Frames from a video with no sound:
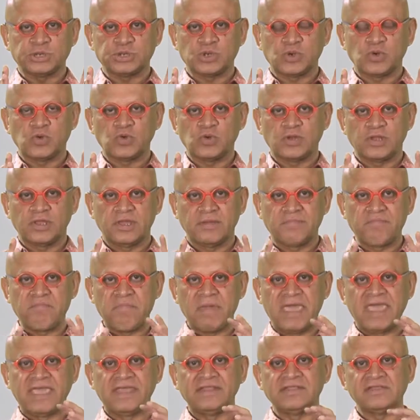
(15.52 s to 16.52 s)
showed the
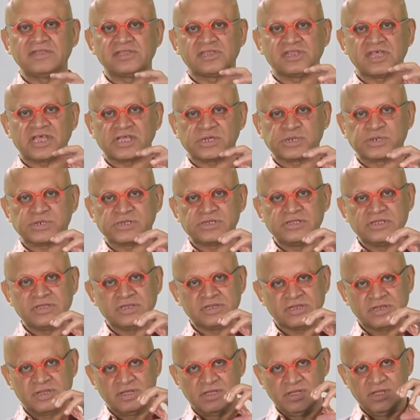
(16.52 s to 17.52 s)
main
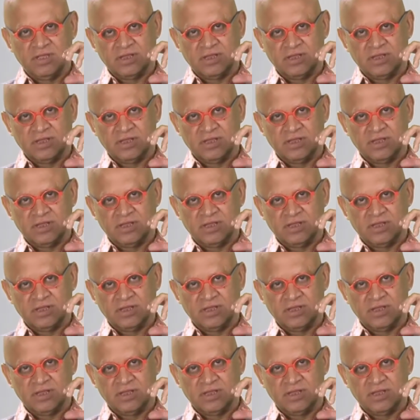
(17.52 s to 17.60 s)
sections,